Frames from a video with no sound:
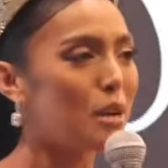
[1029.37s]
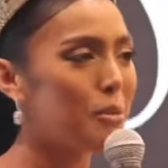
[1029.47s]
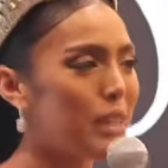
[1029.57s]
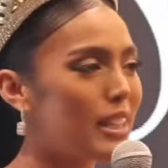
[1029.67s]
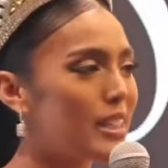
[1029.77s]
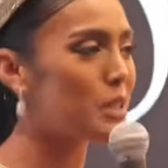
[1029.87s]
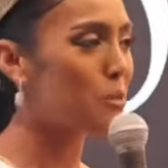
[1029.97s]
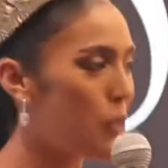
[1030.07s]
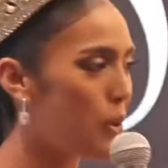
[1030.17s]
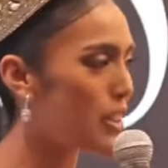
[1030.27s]
company that
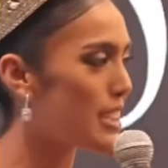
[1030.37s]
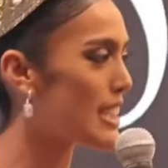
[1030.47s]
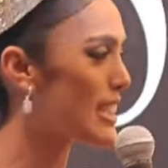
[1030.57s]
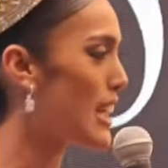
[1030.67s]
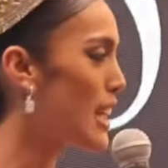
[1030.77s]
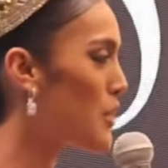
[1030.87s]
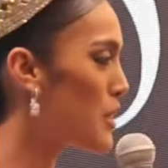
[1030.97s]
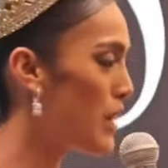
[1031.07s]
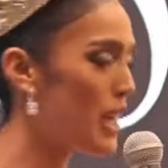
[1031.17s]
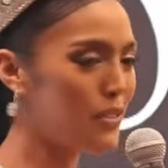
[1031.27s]
supports the
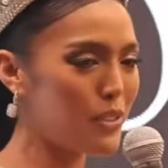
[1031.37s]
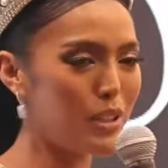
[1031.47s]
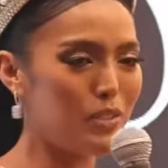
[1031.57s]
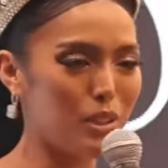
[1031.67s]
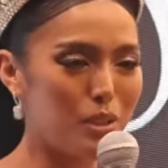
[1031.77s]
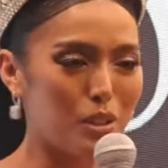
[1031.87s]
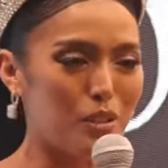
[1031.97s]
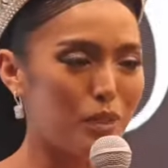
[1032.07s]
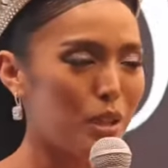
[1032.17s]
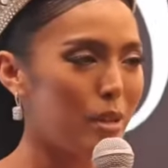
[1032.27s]
revival of our
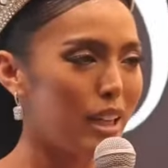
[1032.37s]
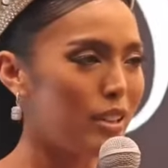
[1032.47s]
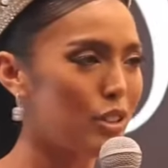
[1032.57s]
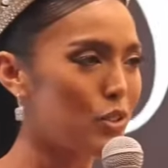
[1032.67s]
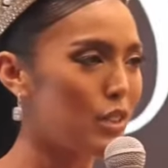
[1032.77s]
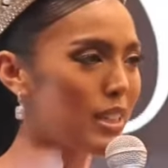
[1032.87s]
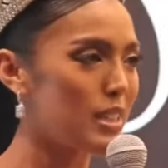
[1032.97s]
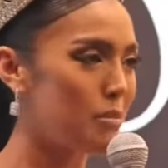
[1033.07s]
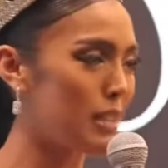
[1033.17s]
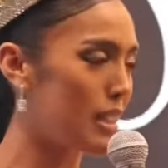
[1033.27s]
local farming industry is
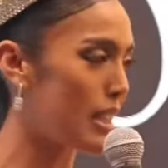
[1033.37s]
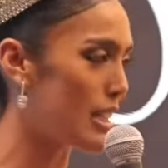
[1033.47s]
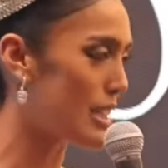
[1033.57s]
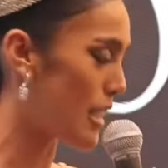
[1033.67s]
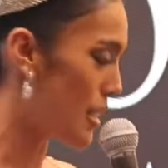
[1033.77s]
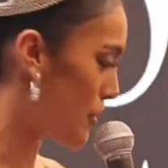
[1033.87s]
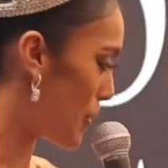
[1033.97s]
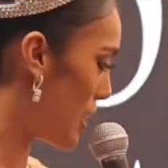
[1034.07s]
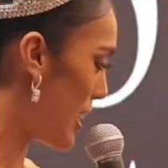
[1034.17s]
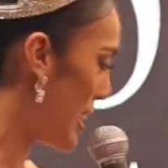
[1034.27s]
something that I stand
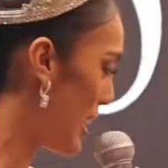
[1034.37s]
for.